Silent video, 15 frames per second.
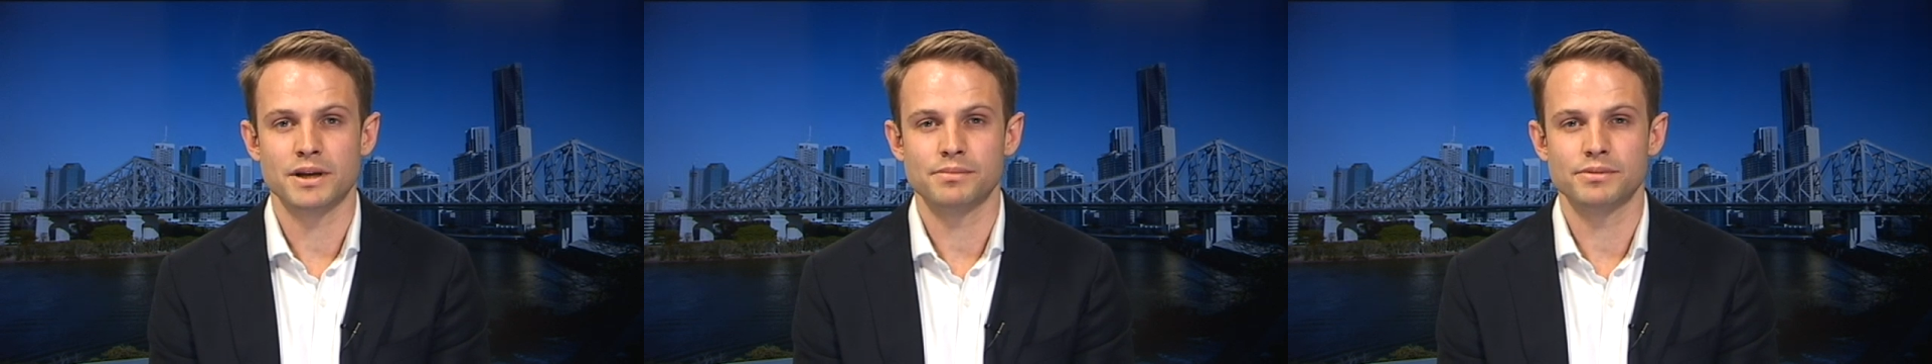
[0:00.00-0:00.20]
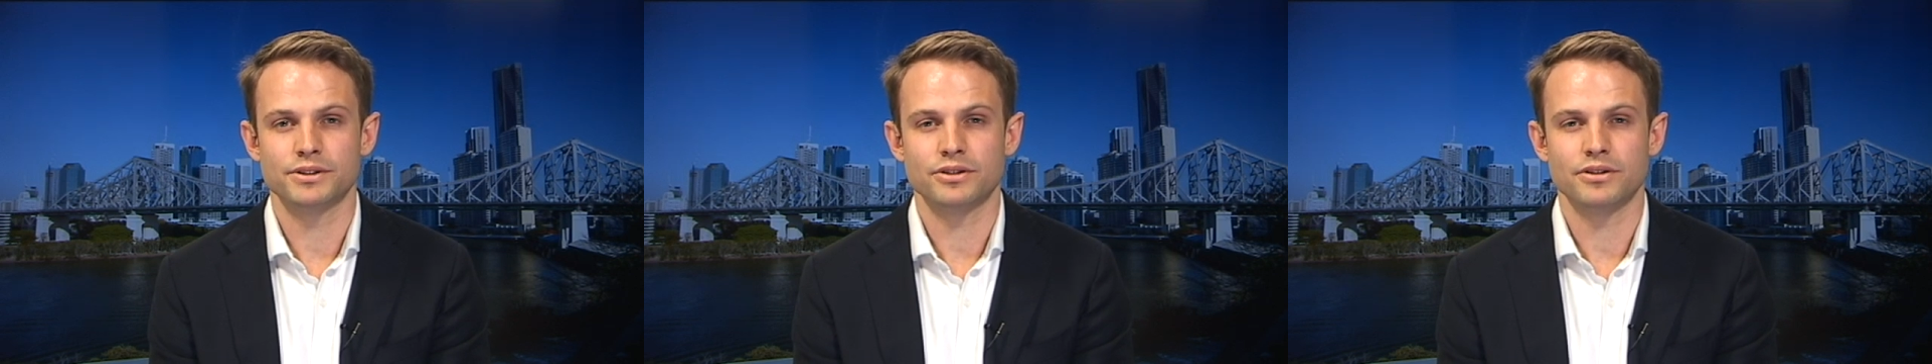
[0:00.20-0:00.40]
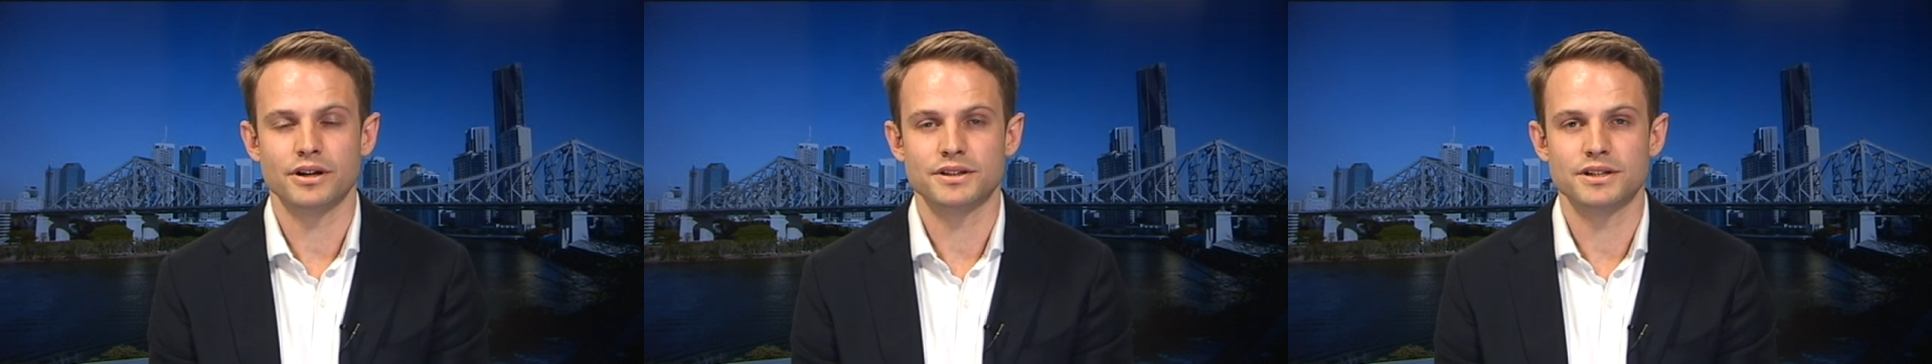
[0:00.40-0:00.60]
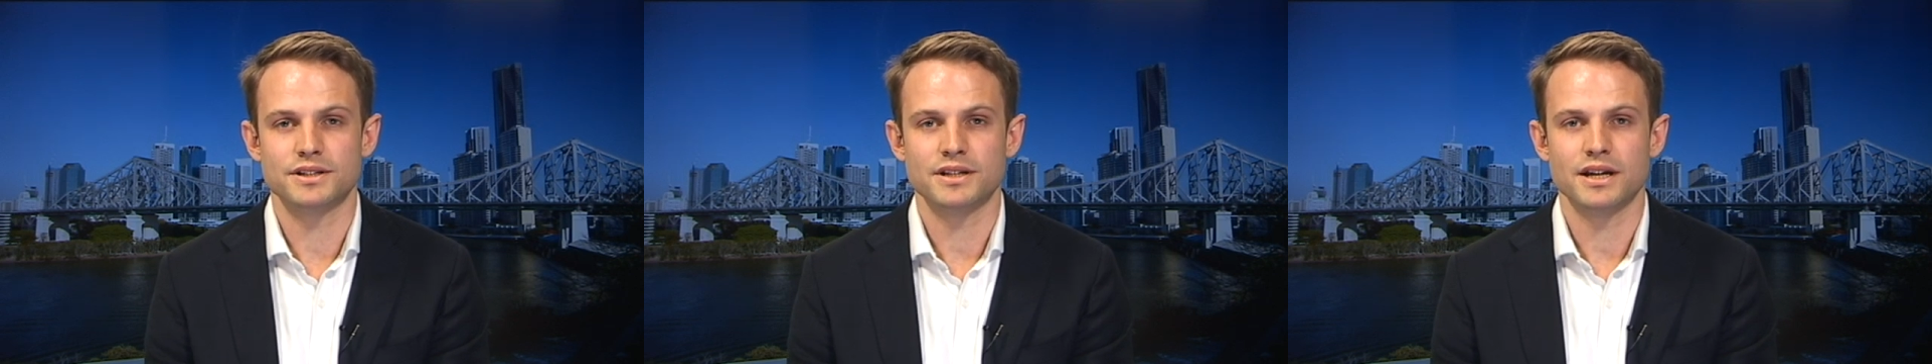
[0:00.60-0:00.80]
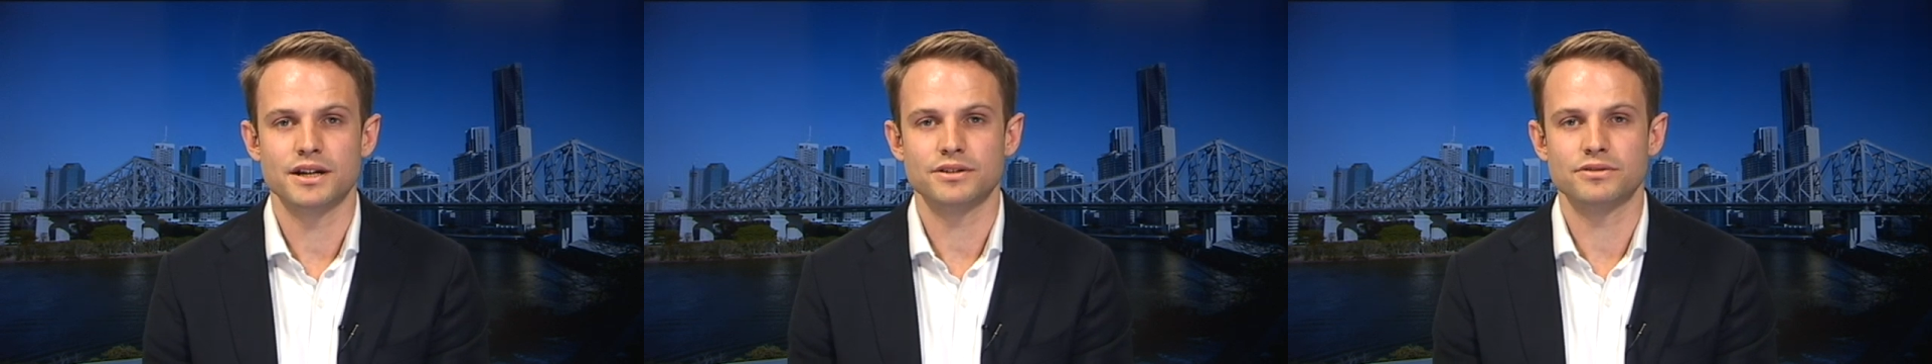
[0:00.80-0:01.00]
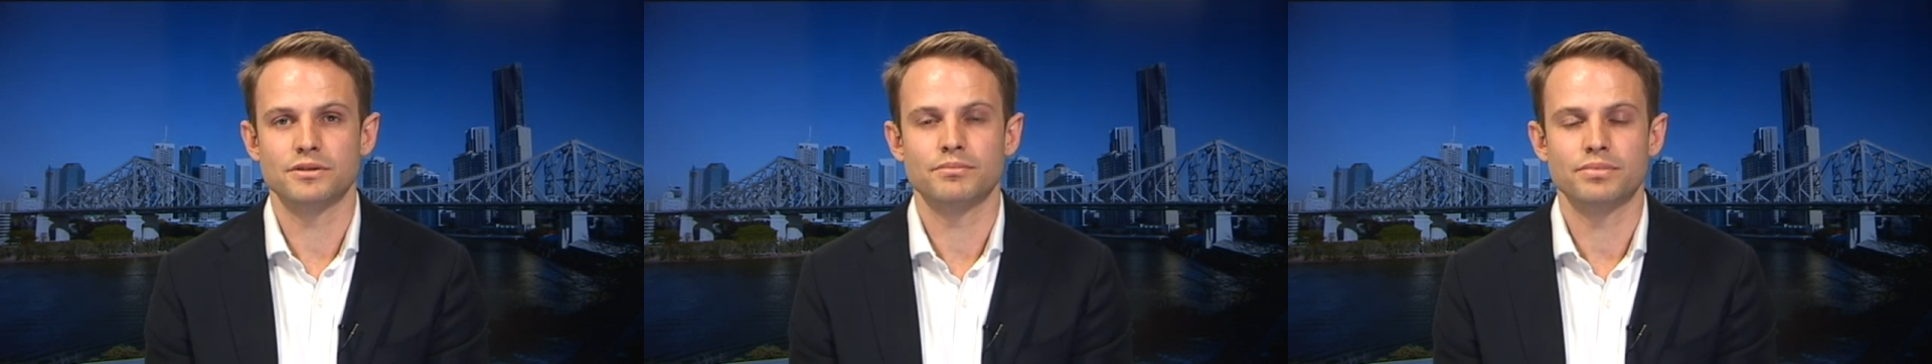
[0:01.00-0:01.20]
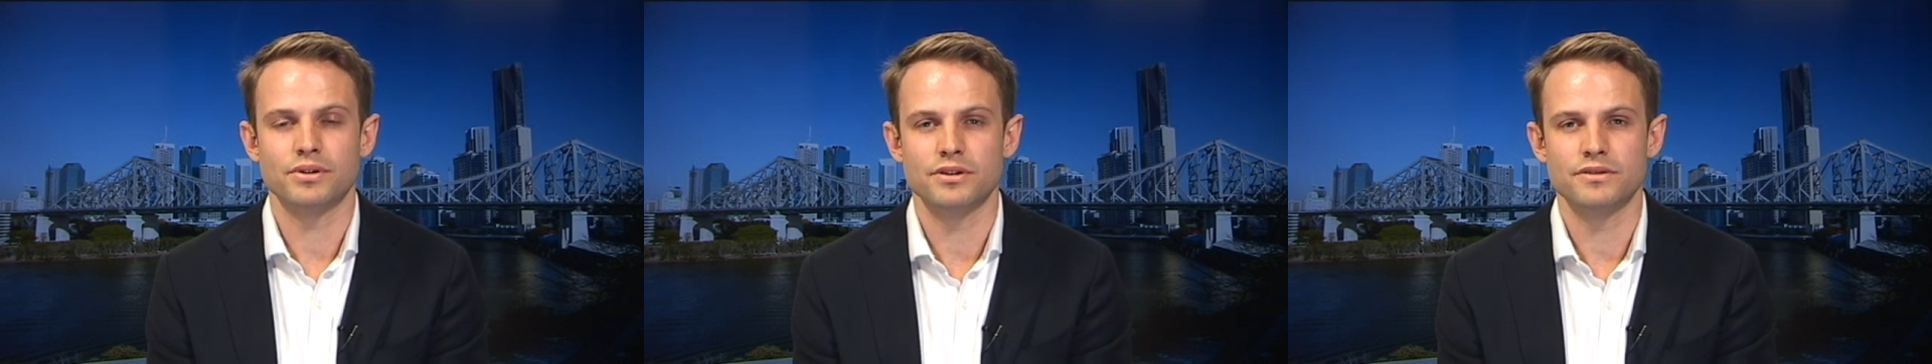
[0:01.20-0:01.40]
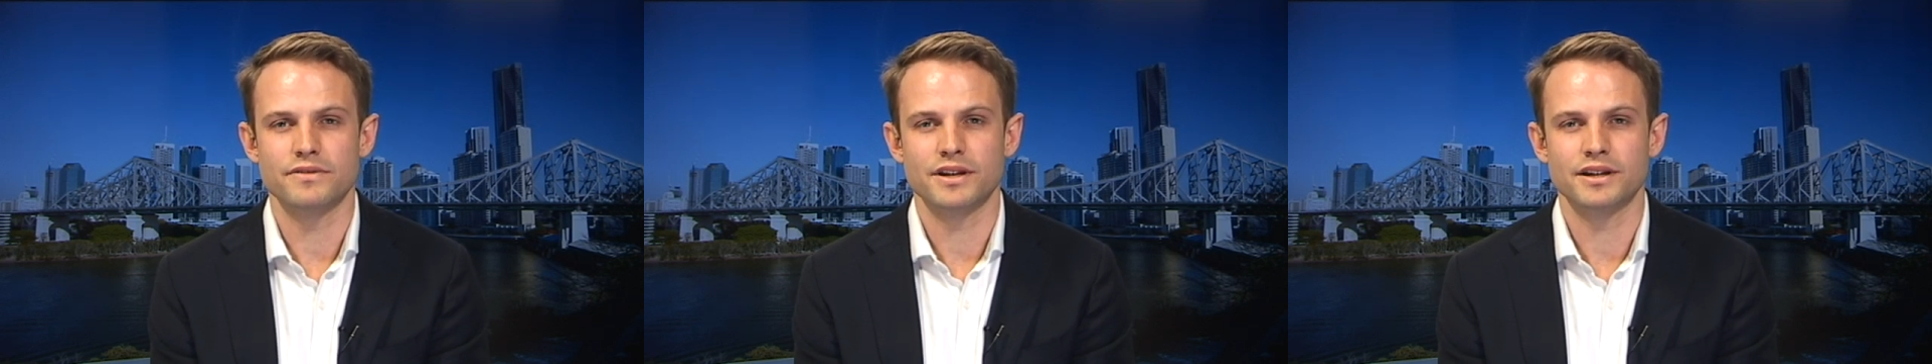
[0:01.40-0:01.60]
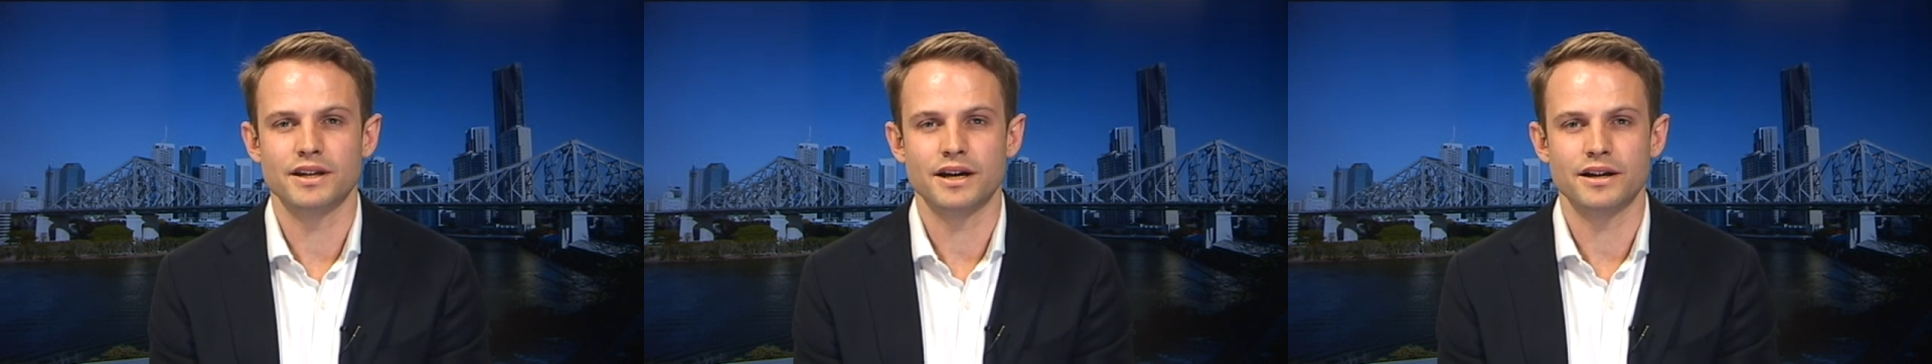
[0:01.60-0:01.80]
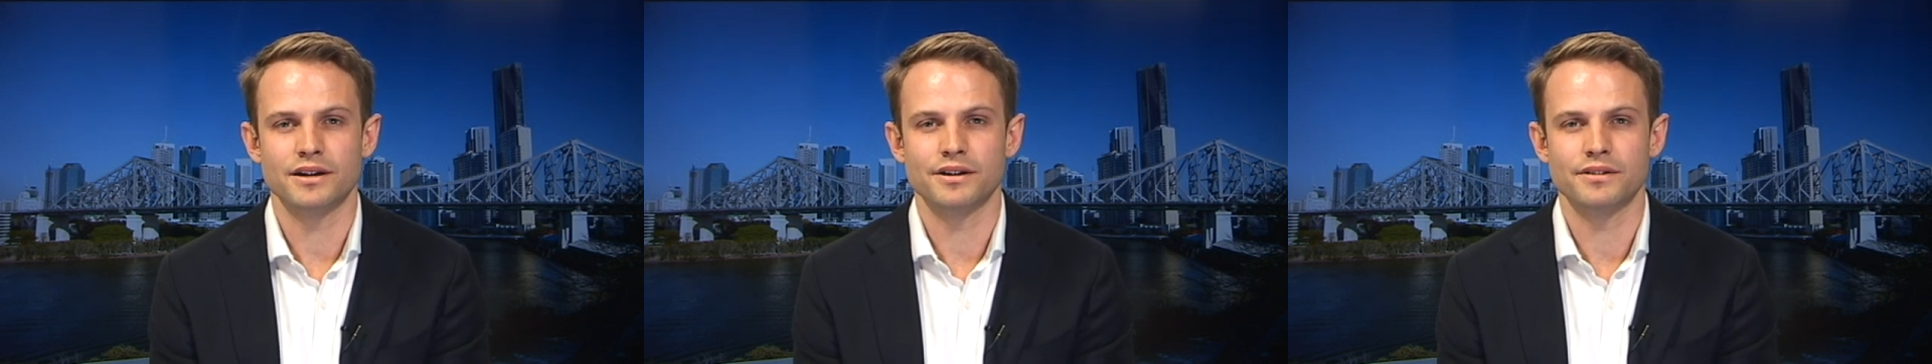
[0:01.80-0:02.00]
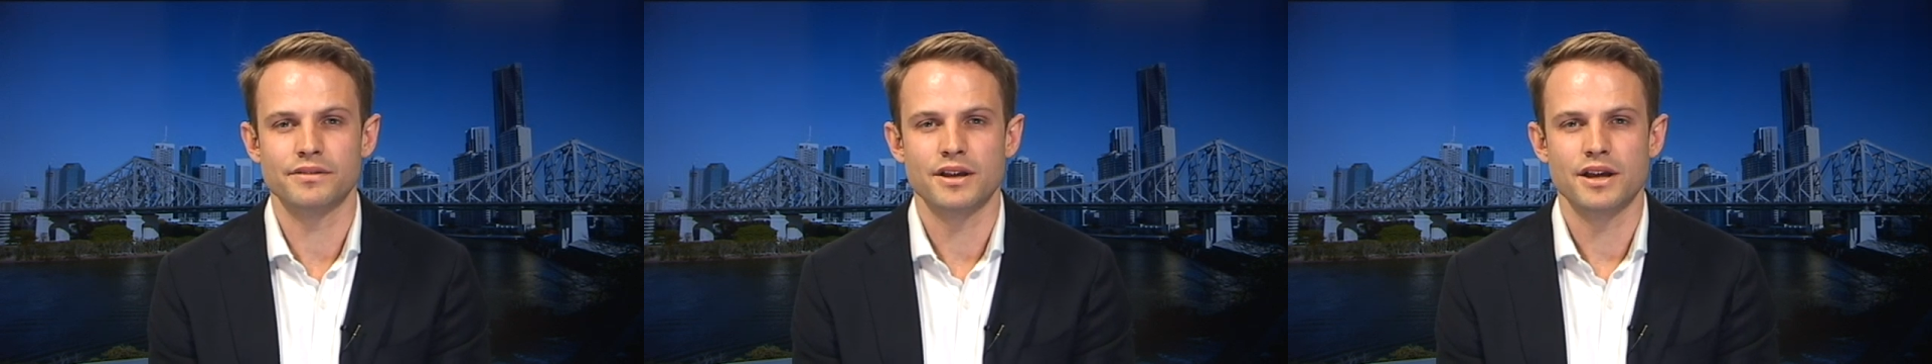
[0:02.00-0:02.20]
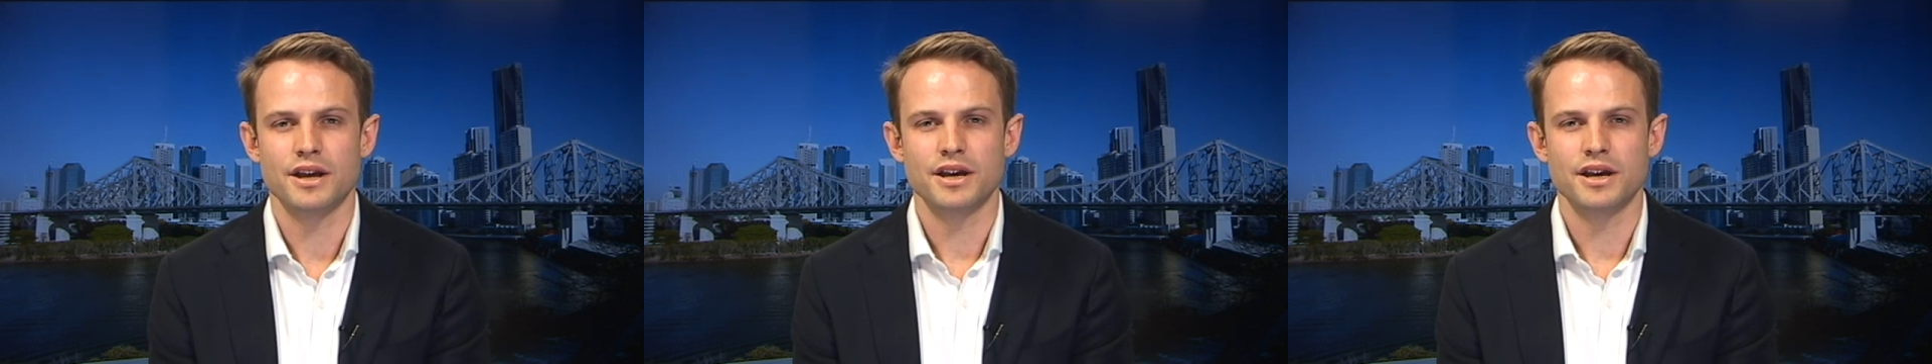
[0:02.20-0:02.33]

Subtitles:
people are trying to take to improve their gut health.